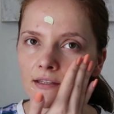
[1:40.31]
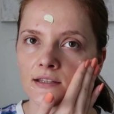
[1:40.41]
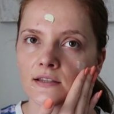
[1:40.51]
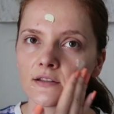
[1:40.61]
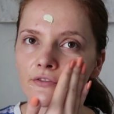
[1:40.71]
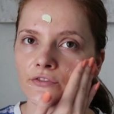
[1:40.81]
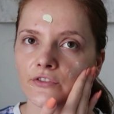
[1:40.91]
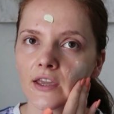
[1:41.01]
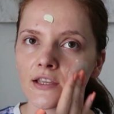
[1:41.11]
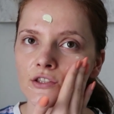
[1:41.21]
This is a
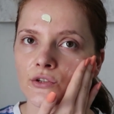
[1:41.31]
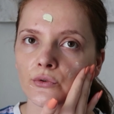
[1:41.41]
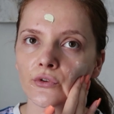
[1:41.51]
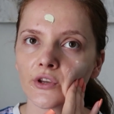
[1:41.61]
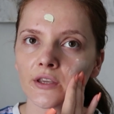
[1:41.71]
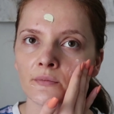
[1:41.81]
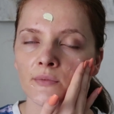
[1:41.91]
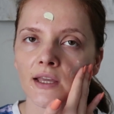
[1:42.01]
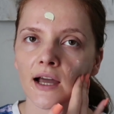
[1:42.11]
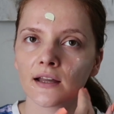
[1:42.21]
face
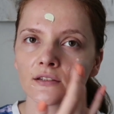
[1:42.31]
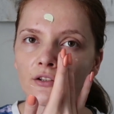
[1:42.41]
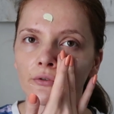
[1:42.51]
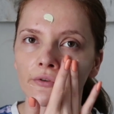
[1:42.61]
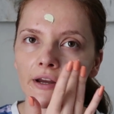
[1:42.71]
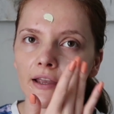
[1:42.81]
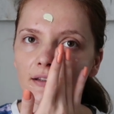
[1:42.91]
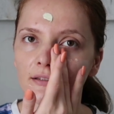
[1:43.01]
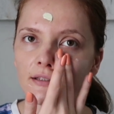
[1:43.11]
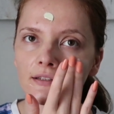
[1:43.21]
cream that
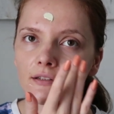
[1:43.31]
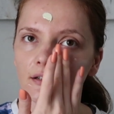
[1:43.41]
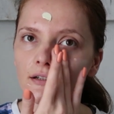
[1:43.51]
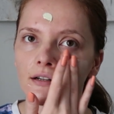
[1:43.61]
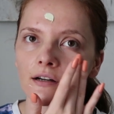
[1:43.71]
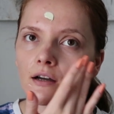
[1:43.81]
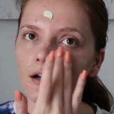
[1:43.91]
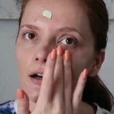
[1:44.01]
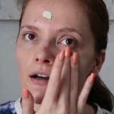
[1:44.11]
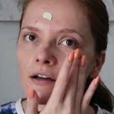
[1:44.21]
corrects the
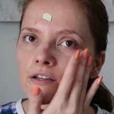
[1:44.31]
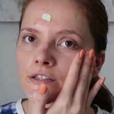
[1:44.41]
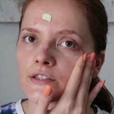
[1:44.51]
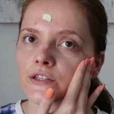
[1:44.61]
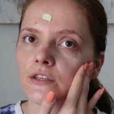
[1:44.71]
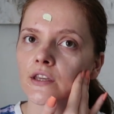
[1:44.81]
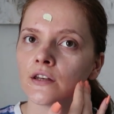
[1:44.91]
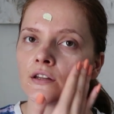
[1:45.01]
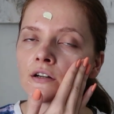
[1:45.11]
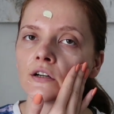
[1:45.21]

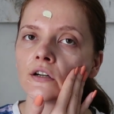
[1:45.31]
skin